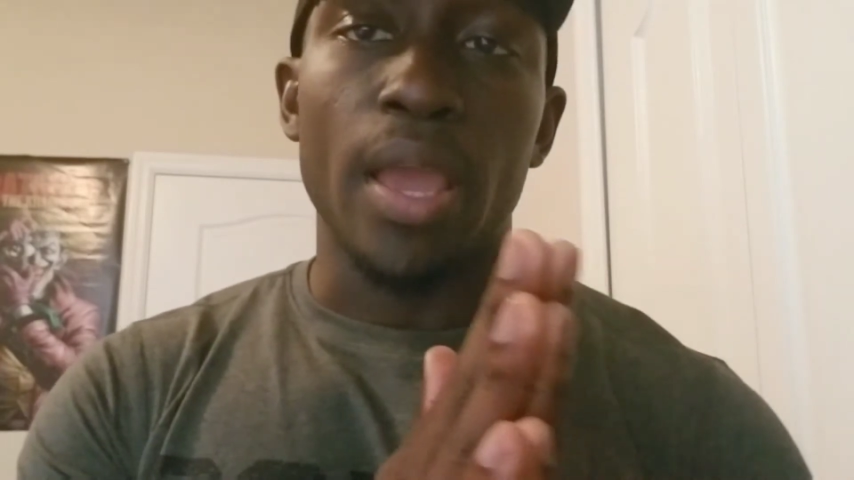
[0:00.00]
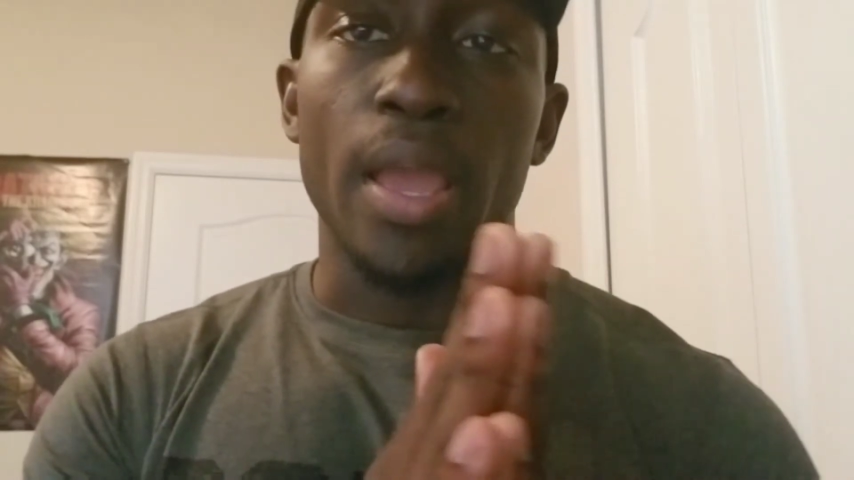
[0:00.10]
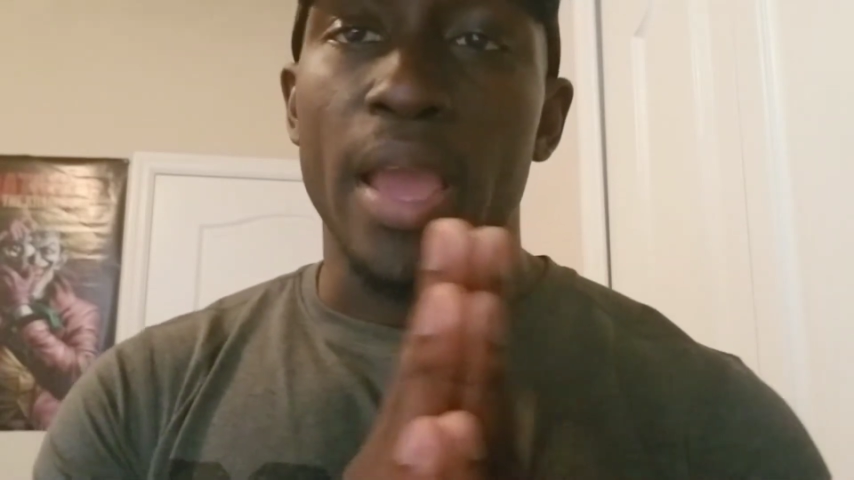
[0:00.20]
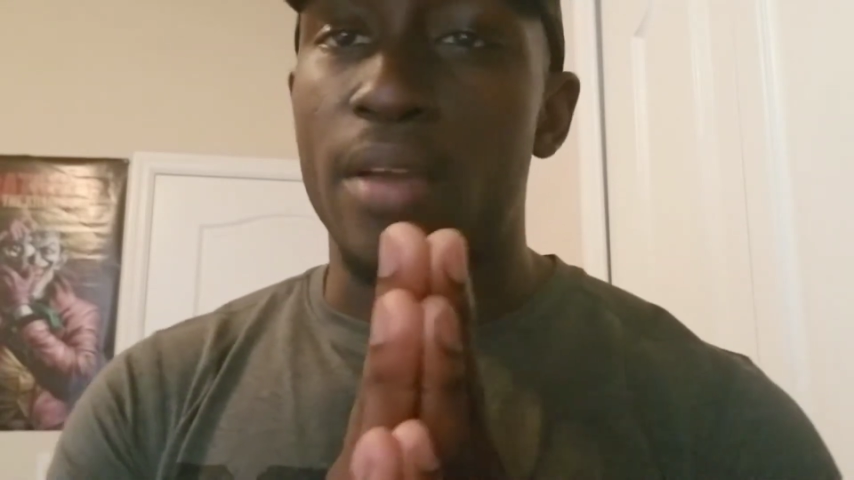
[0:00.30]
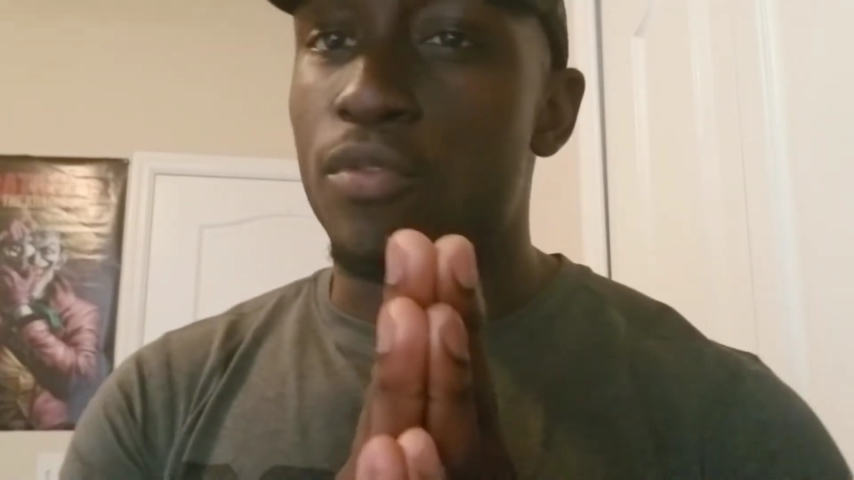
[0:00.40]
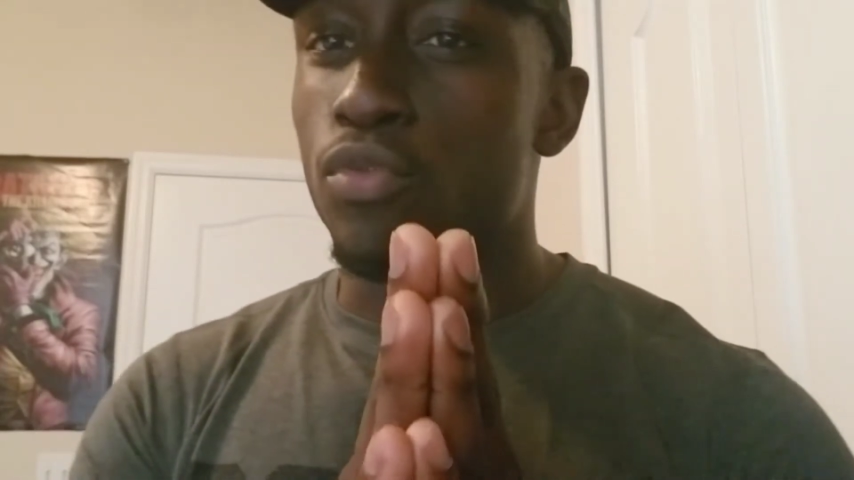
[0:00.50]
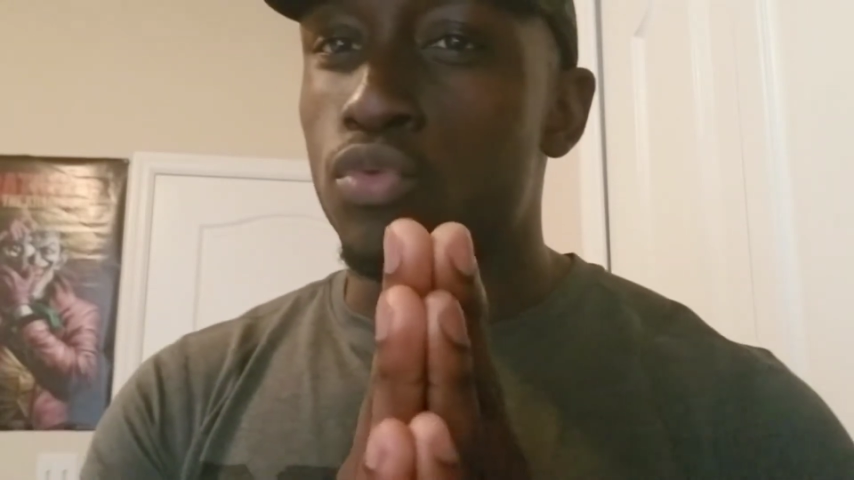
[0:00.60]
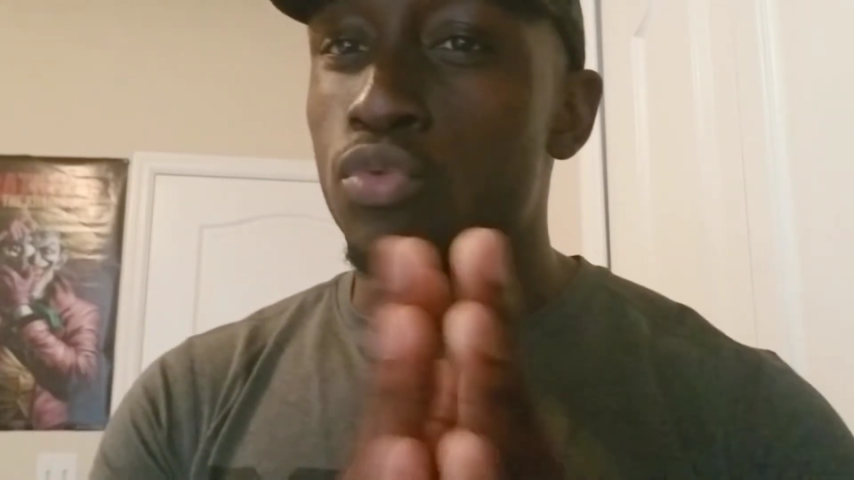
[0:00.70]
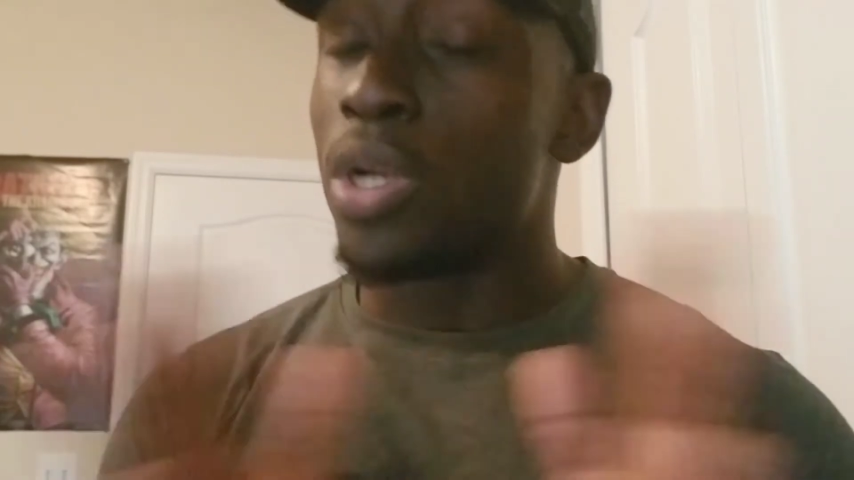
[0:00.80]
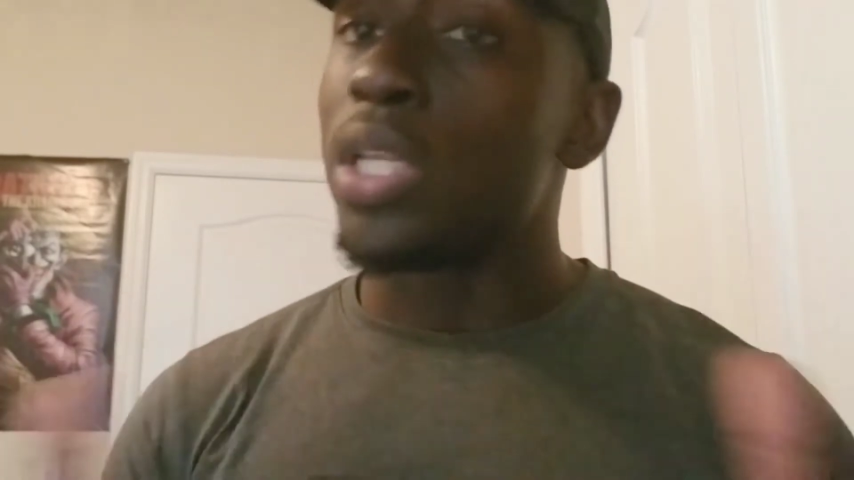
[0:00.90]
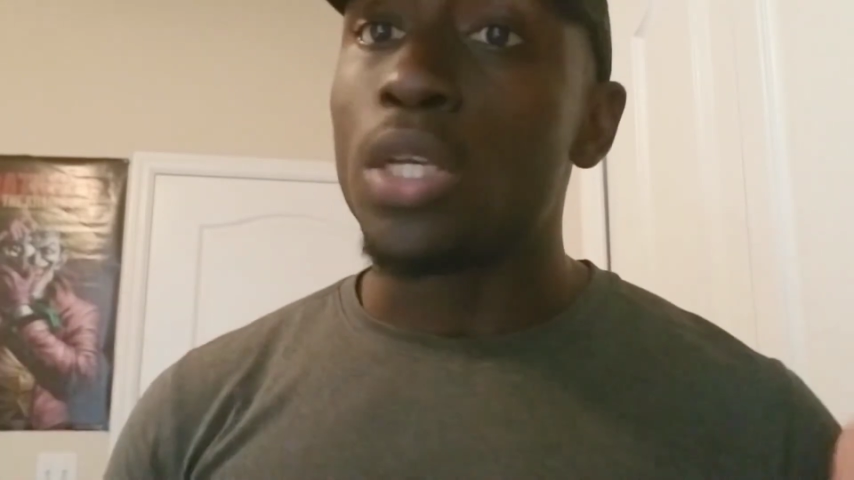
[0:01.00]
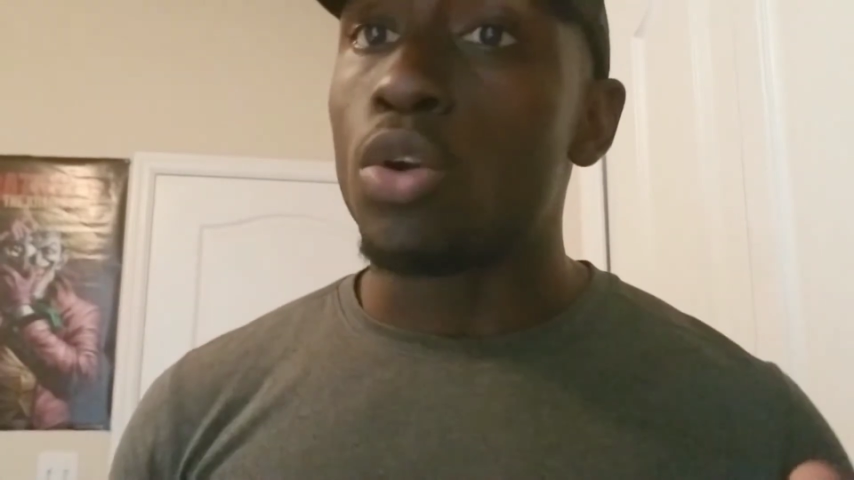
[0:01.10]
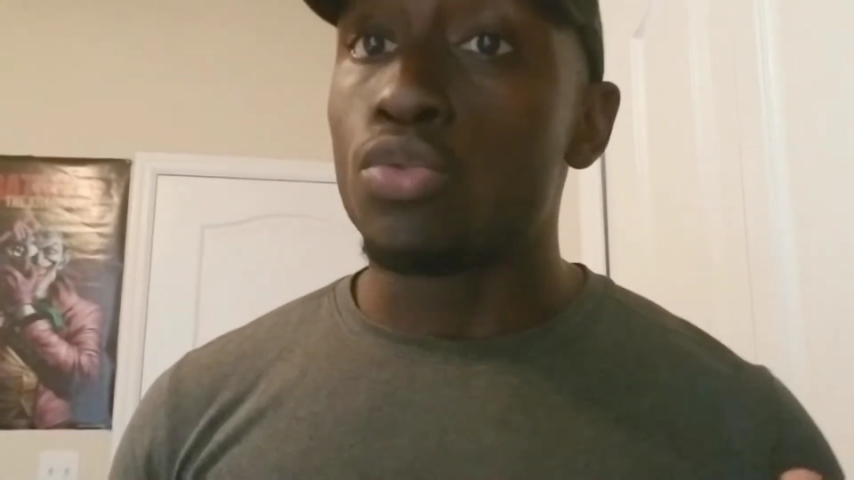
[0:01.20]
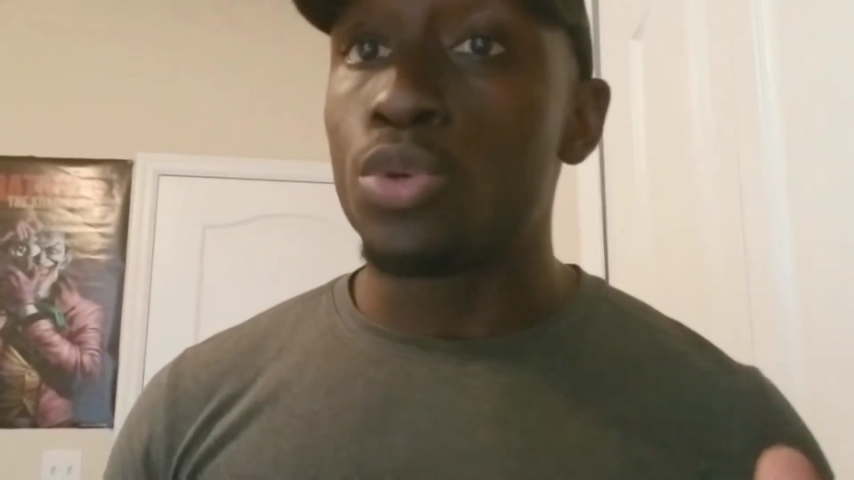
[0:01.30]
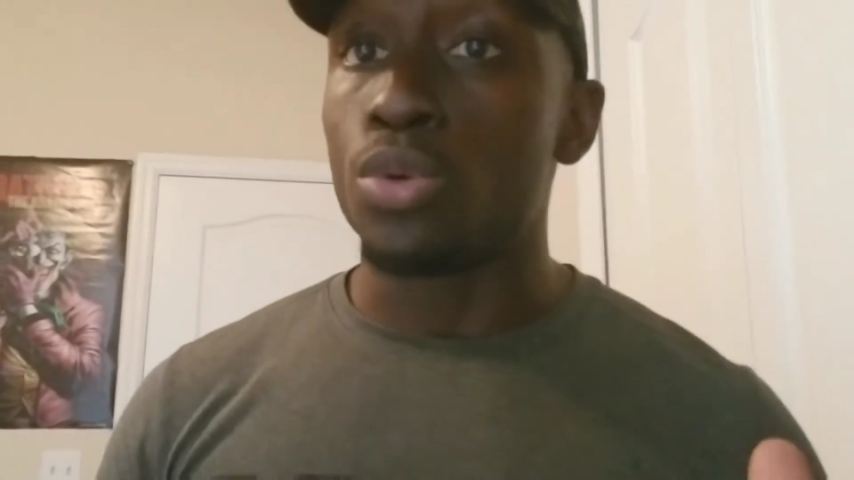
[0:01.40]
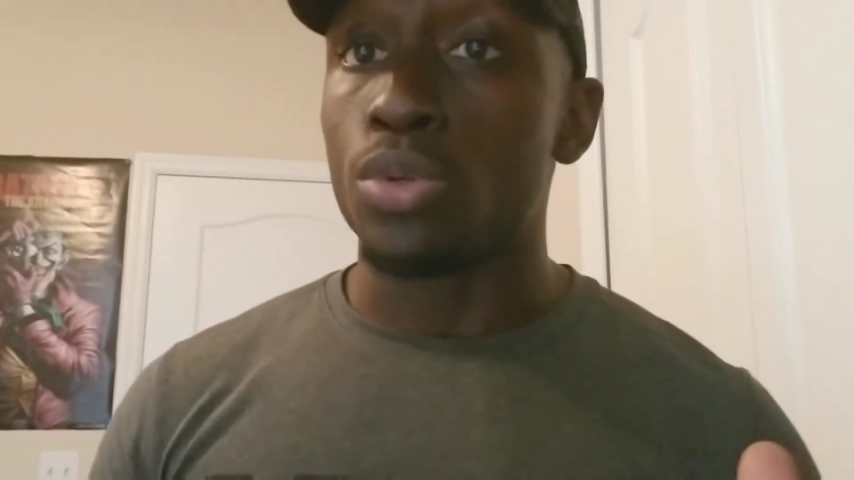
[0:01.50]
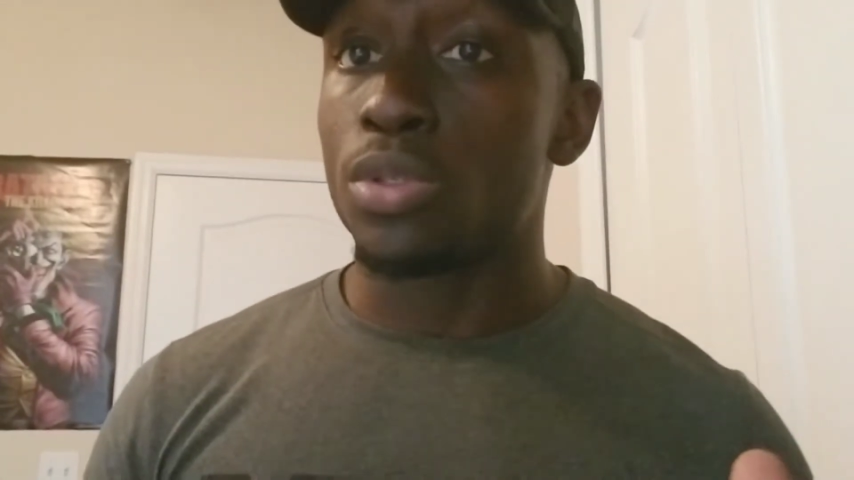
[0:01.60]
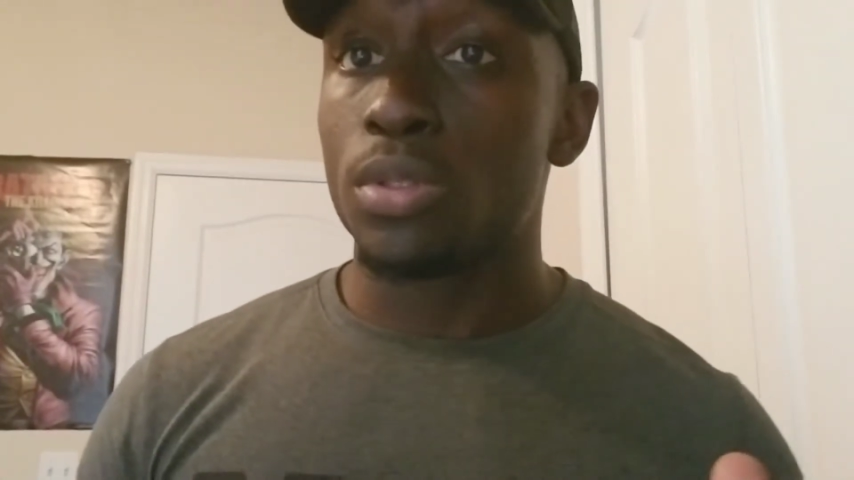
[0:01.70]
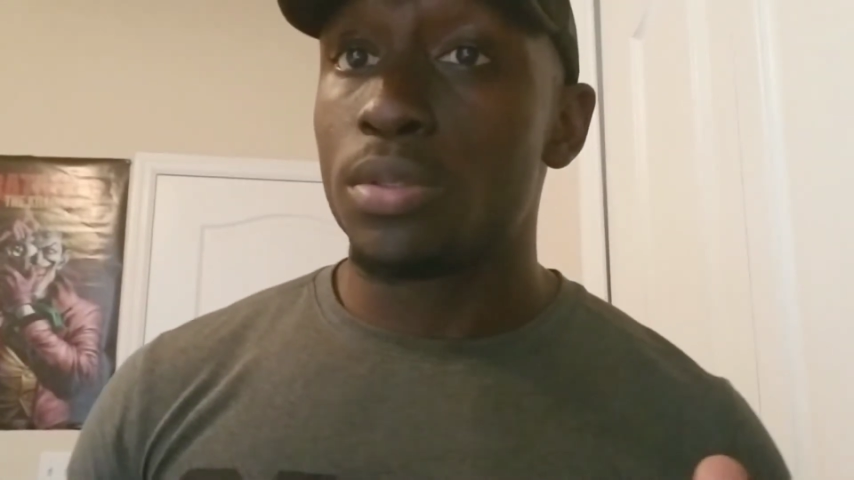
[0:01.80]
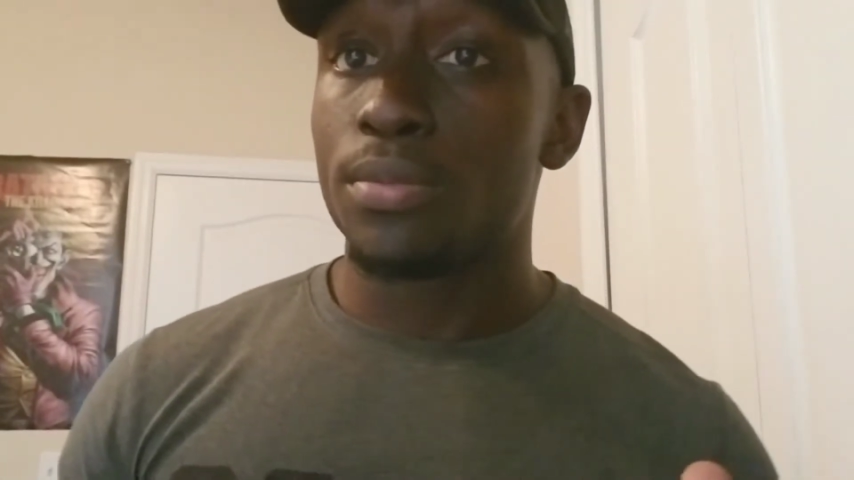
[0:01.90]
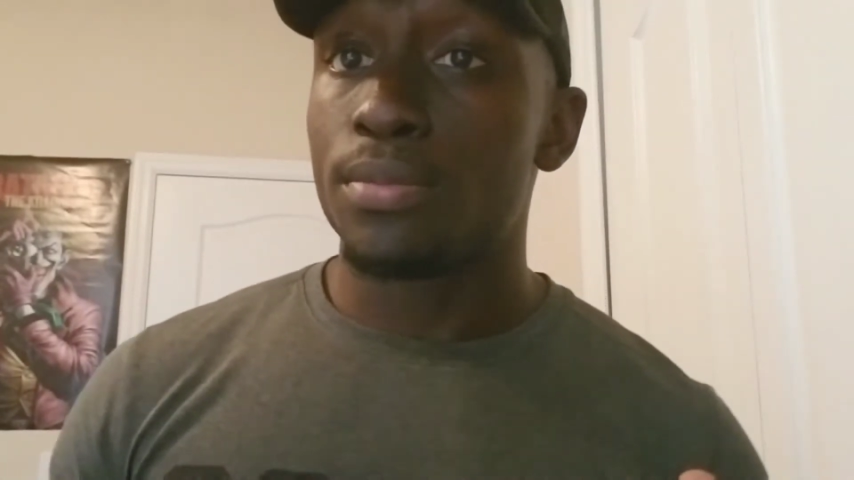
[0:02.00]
have really no rules.